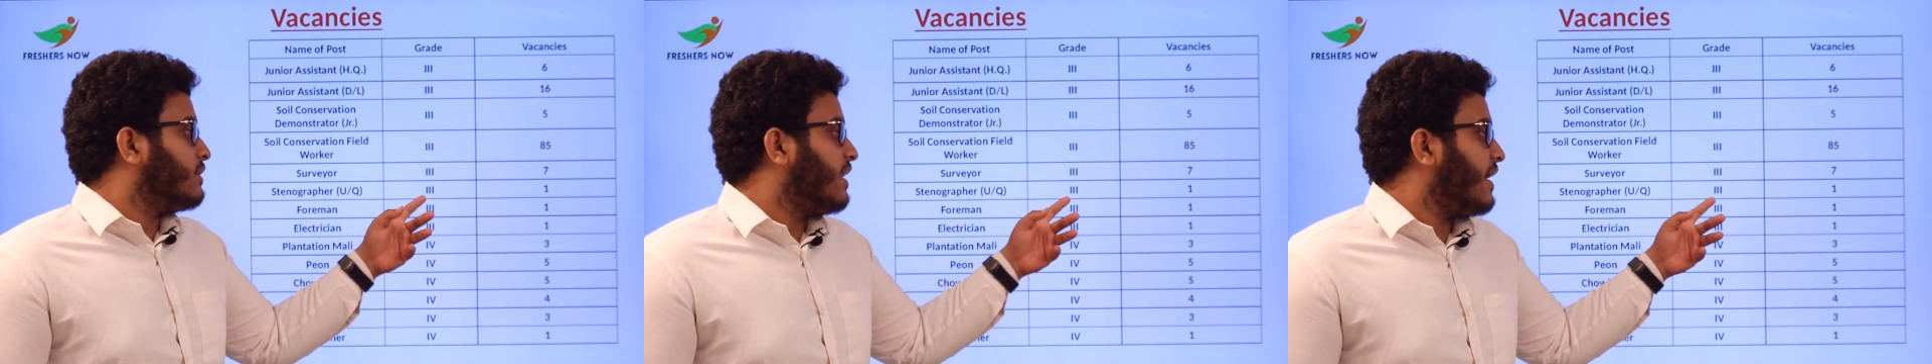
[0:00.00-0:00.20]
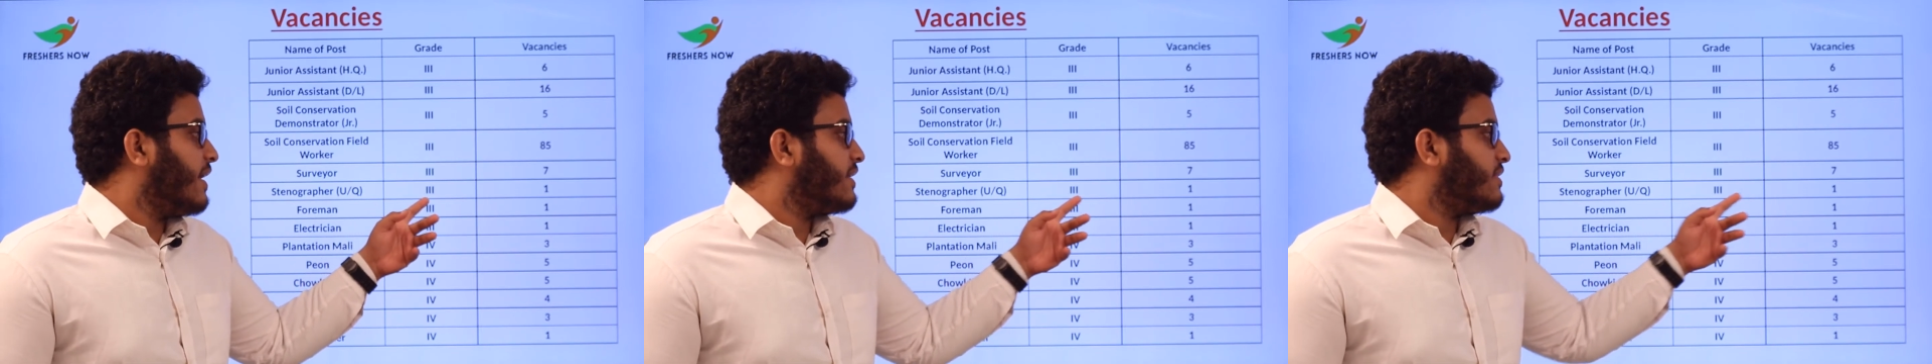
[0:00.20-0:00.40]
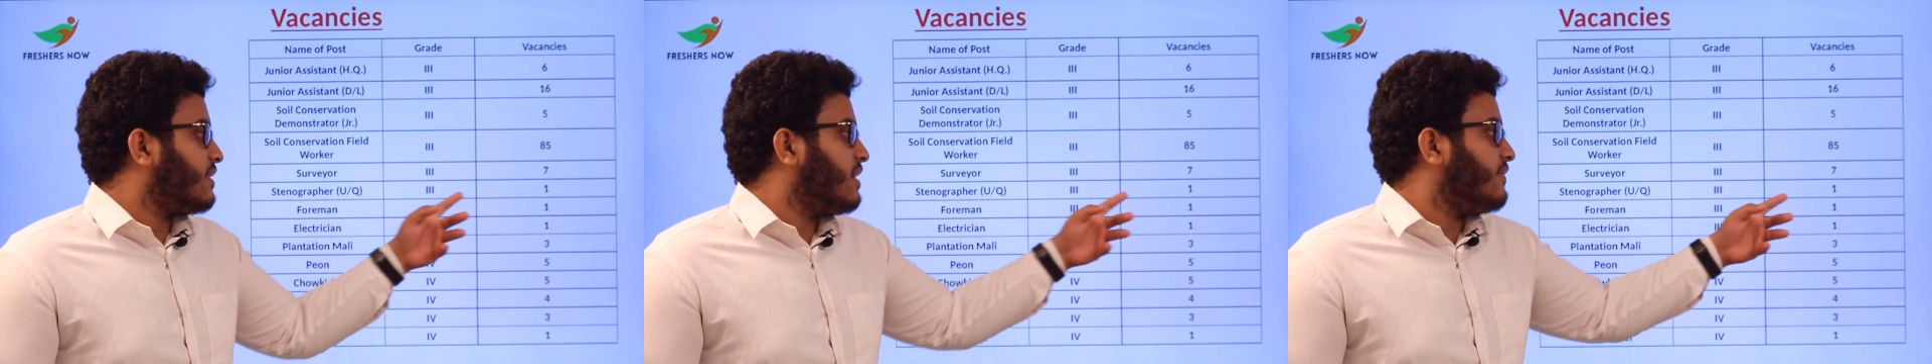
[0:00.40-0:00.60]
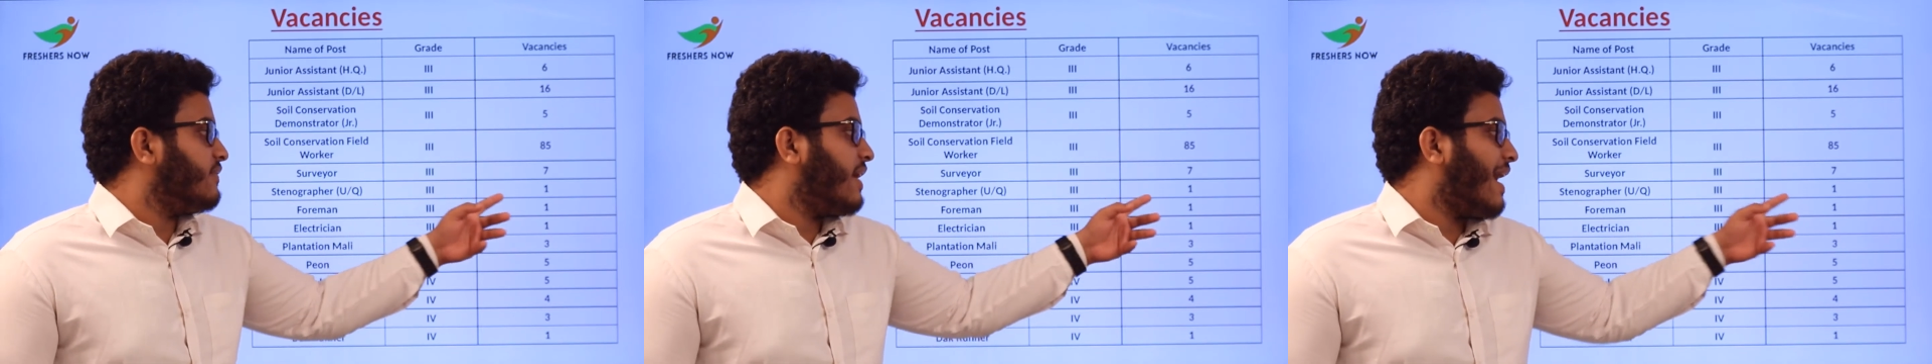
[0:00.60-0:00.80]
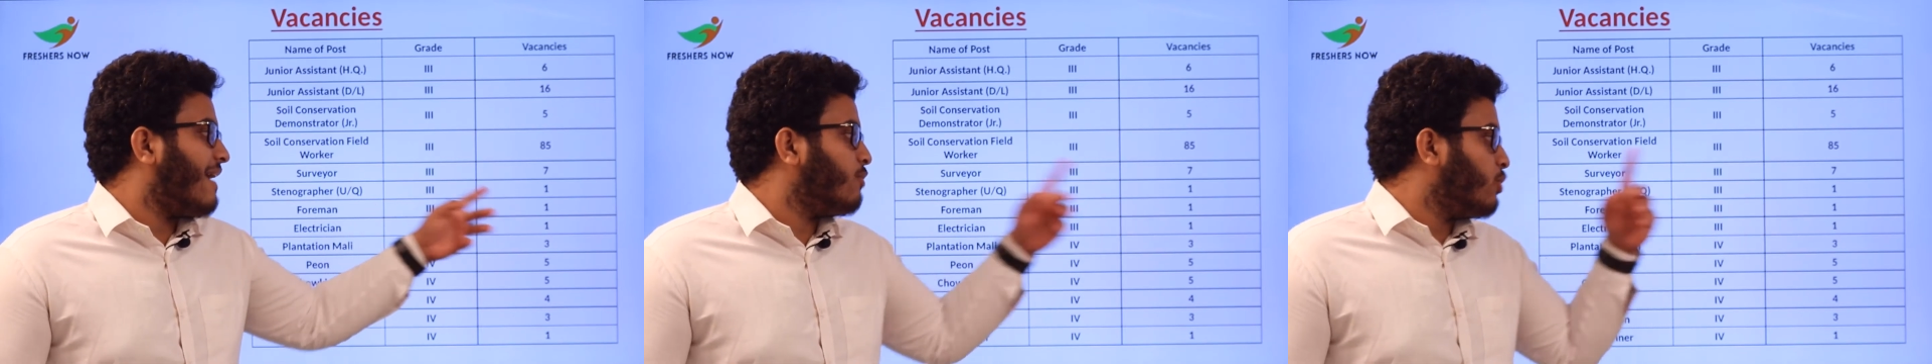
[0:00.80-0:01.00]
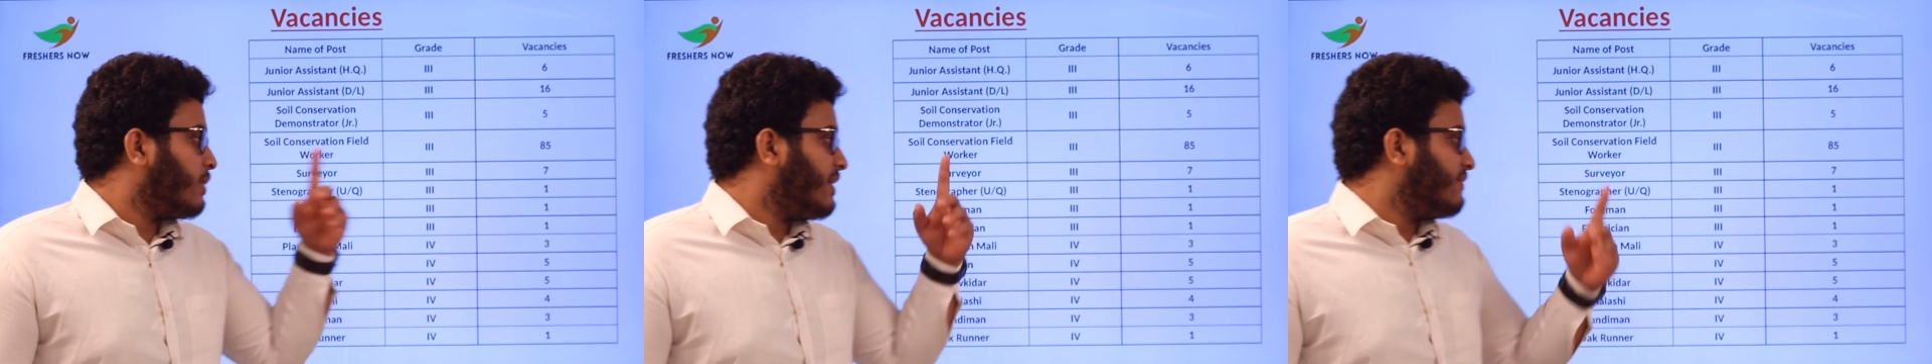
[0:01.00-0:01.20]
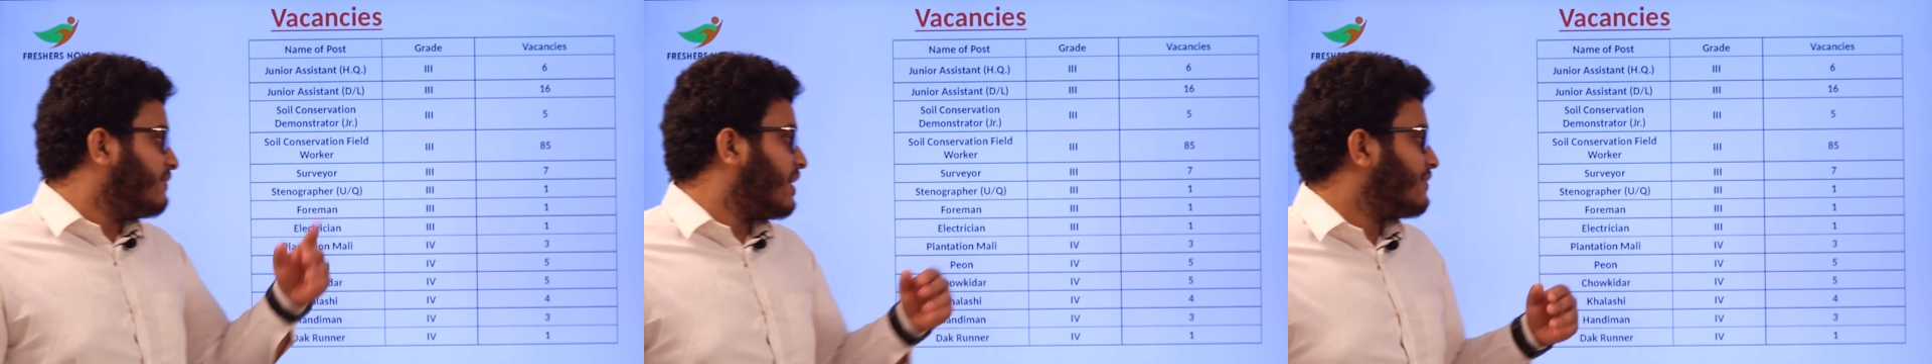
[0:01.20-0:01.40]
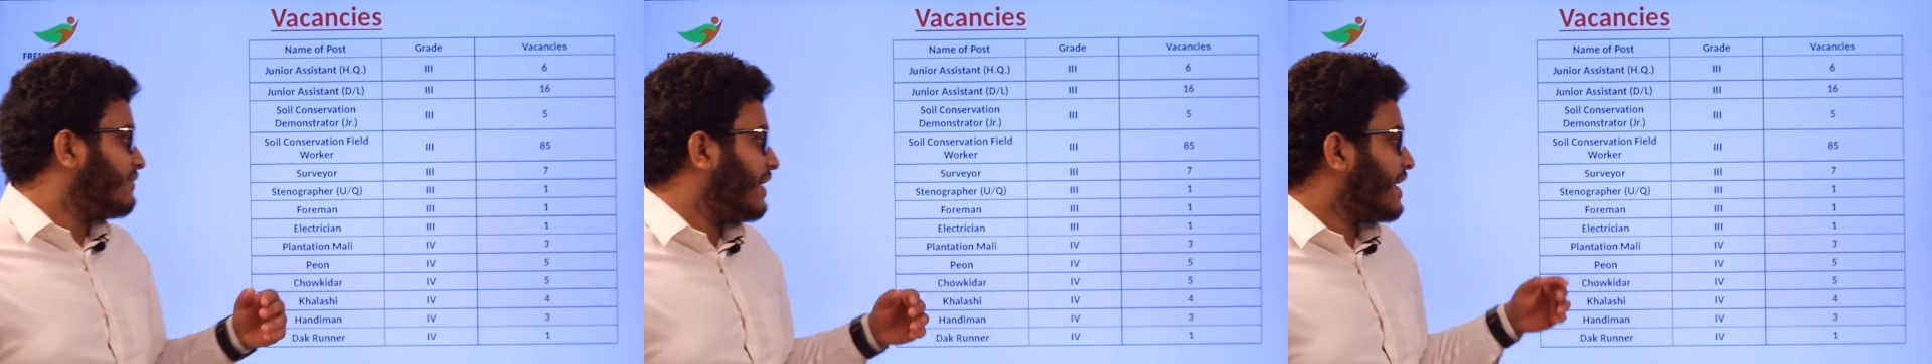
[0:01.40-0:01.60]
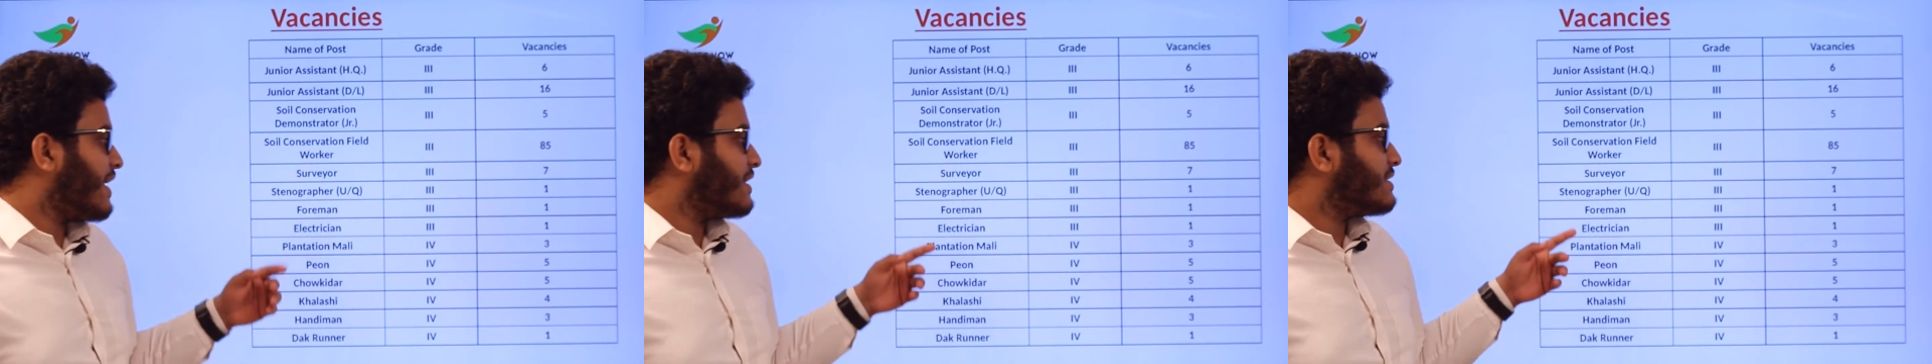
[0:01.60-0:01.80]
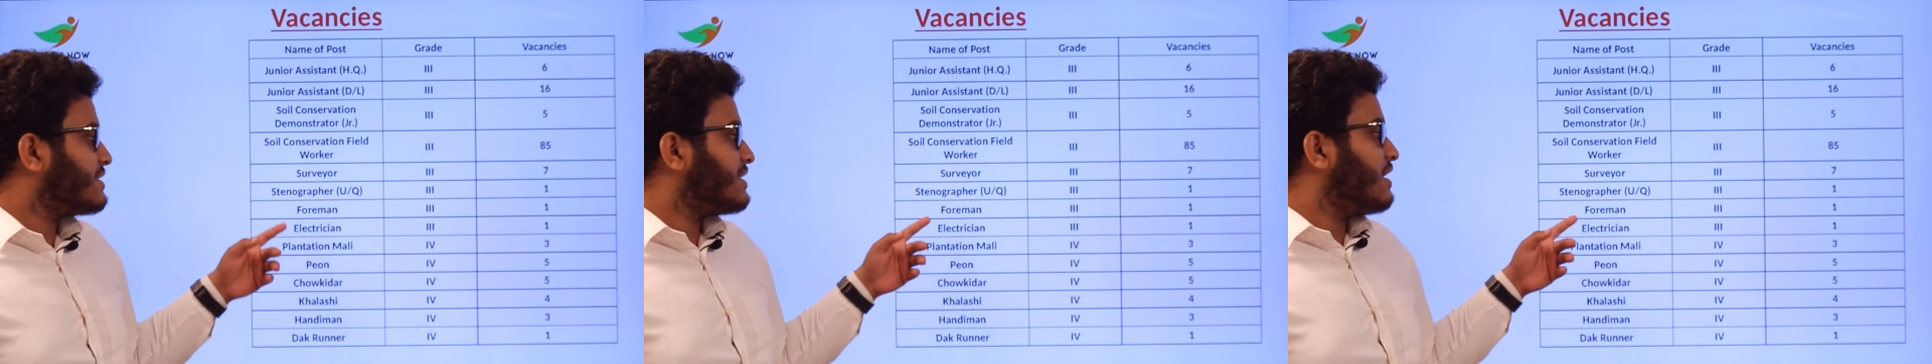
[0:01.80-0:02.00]
Grade three, we have only one
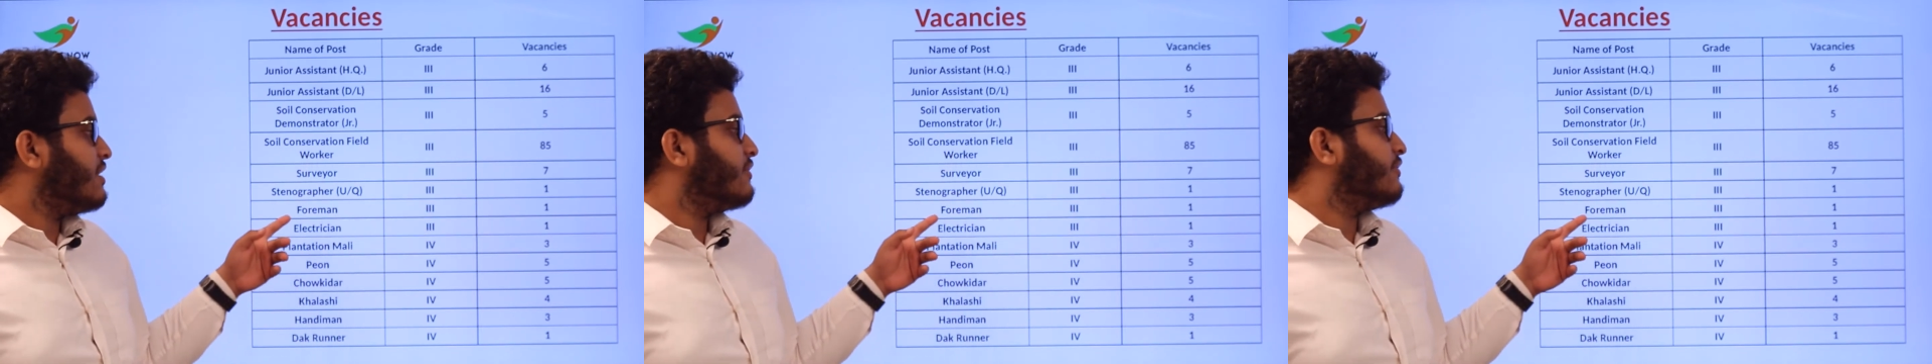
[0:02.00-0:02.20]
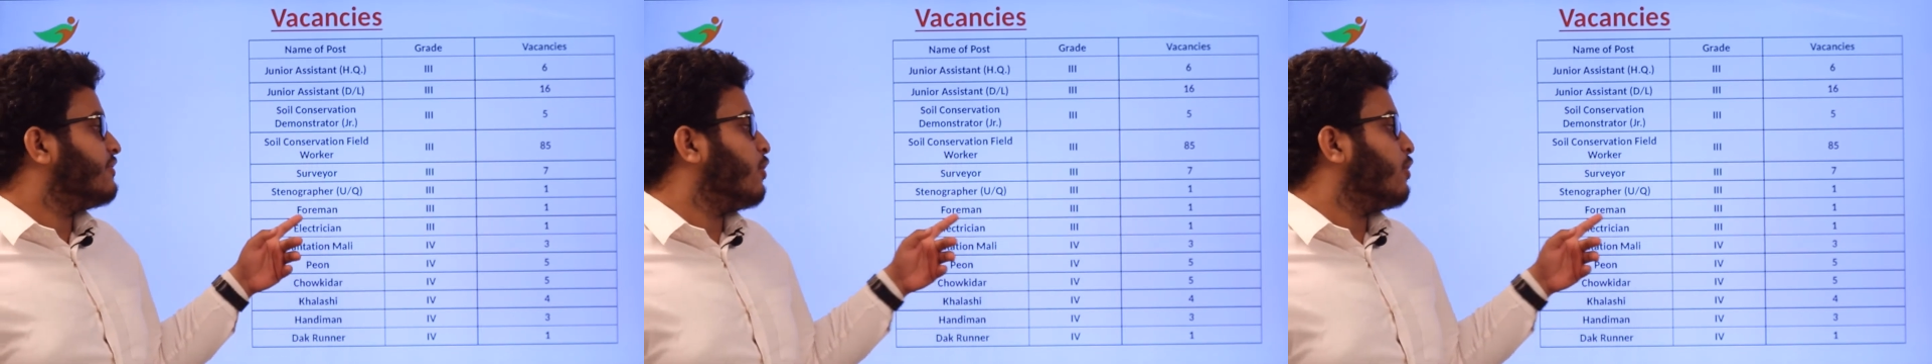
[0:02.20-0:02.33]
vacancy.